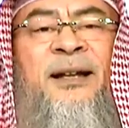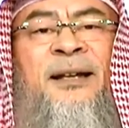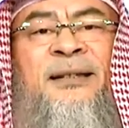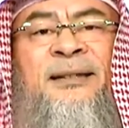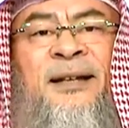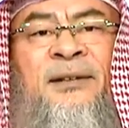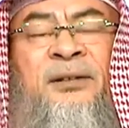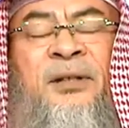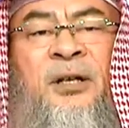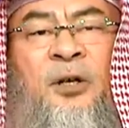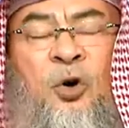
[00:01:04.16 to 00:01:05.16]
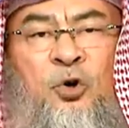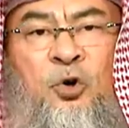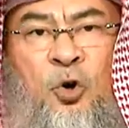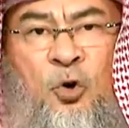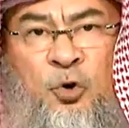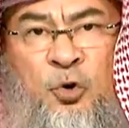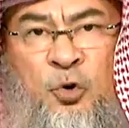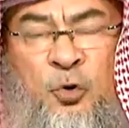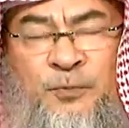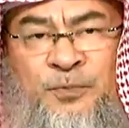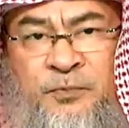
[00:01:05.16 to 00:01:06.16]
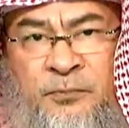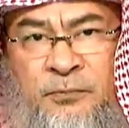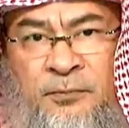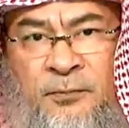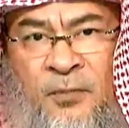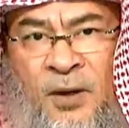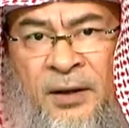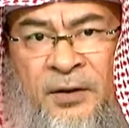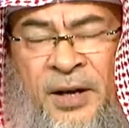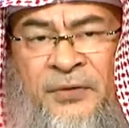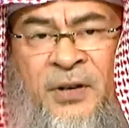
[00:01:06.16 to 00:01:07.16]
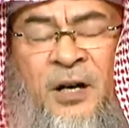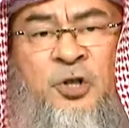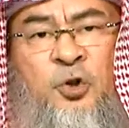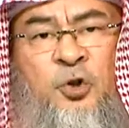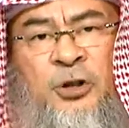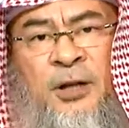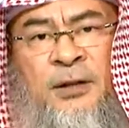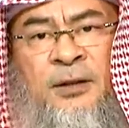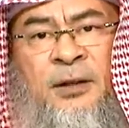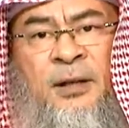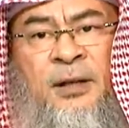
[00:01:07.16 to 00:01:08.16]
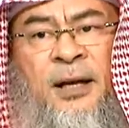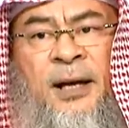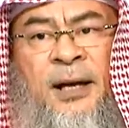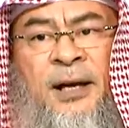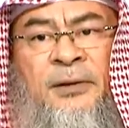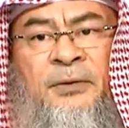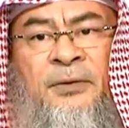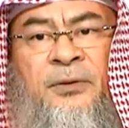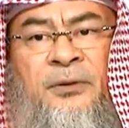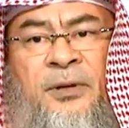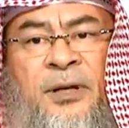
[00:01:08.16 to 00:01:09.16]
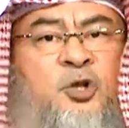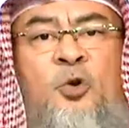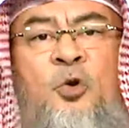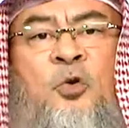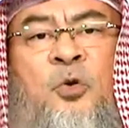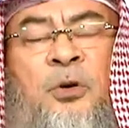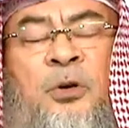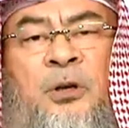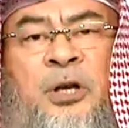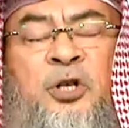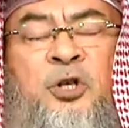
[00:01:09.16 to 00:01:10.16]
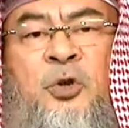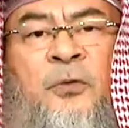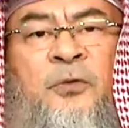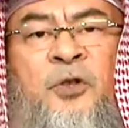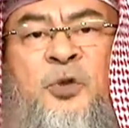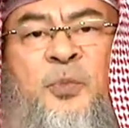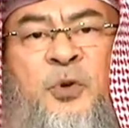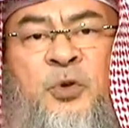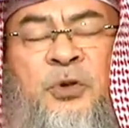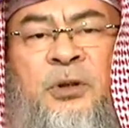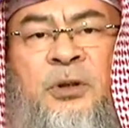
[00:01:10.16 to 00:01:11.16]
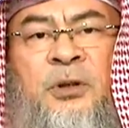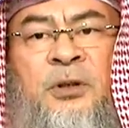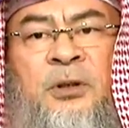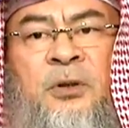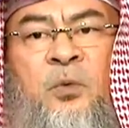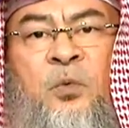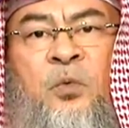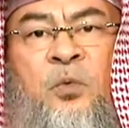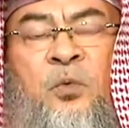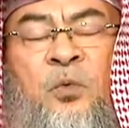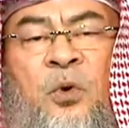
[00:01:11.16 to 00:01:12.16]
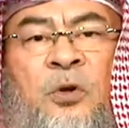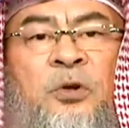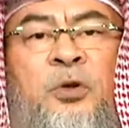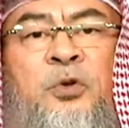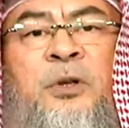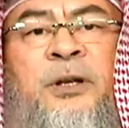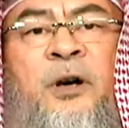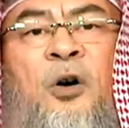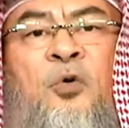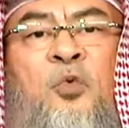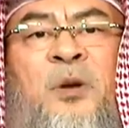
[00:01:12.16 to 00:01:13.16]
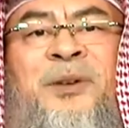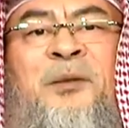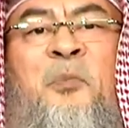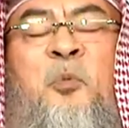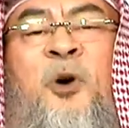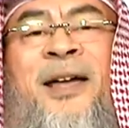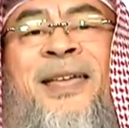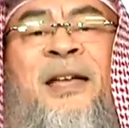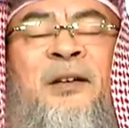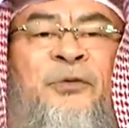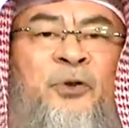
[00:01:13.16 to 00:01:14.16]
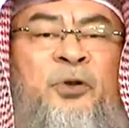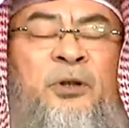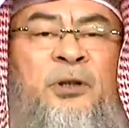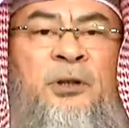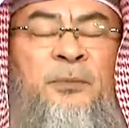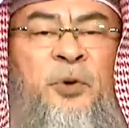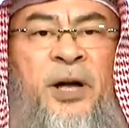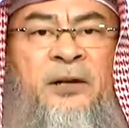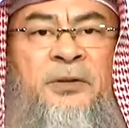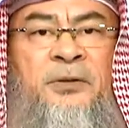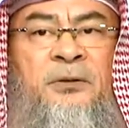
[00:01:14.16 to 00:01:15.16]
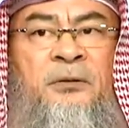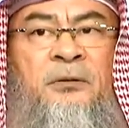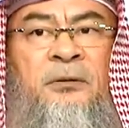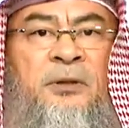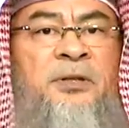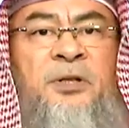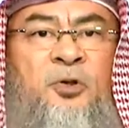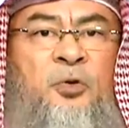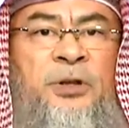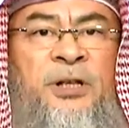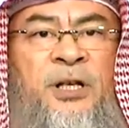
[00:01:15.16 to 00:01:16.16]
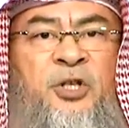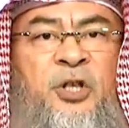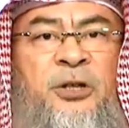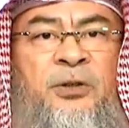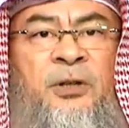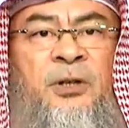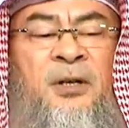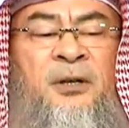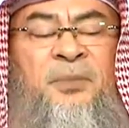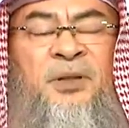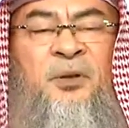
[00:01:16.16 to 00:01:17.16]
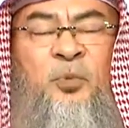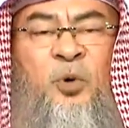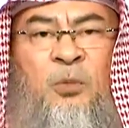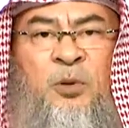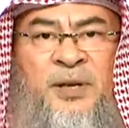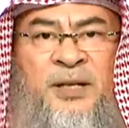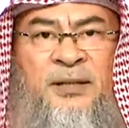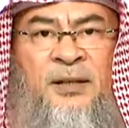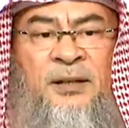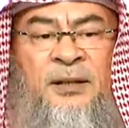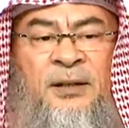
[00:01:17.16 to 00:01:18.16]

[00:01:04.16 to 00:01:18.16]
can attend or go to graveyards or not. And there's no issue of dispute on the ruling on women praying funeral prayers. This is totally legit. But the problem is